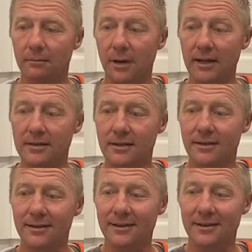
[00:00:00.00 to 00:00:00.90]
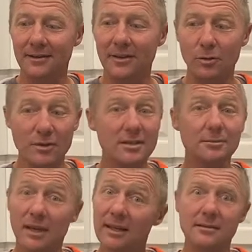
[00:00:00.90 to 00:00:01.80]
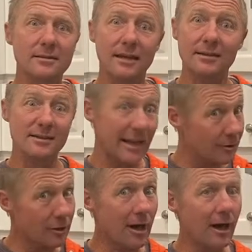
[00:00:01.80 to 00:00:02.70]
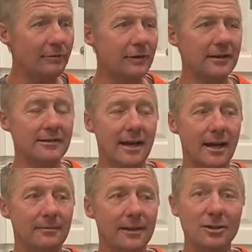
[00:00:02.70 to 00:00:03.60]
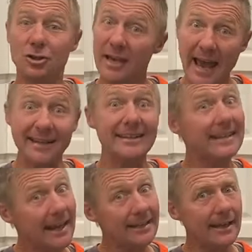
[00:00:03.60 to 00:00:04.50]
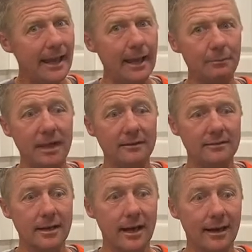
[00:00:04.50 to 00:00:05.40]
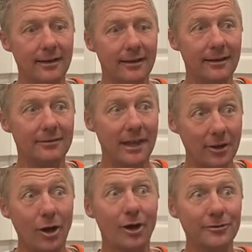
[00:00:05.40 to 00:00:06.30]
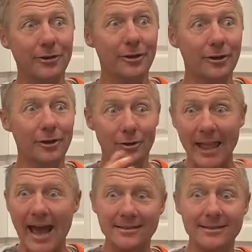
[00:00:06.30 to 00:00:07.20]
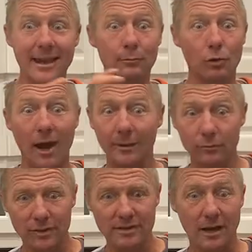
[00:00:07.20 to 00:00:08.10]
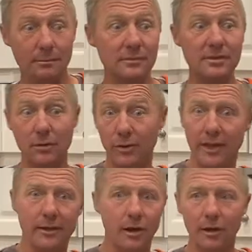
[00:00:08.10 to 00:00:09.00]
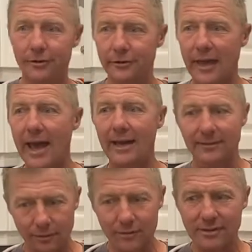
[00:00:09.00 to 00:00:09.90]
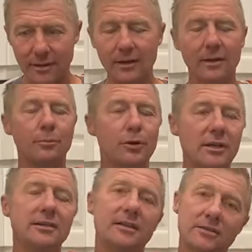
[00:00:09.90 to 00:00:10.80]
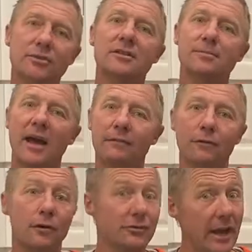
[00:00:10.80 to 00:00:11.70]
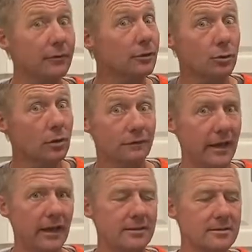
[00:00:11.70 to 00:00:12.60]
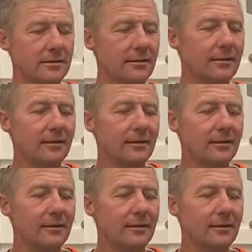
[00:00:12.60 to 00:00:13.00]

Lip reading: But there were some kids that set her off, and she had a nickname, and they called her last name rhymed with something, so they called her that, and it was pretty disrespectful, never to her face.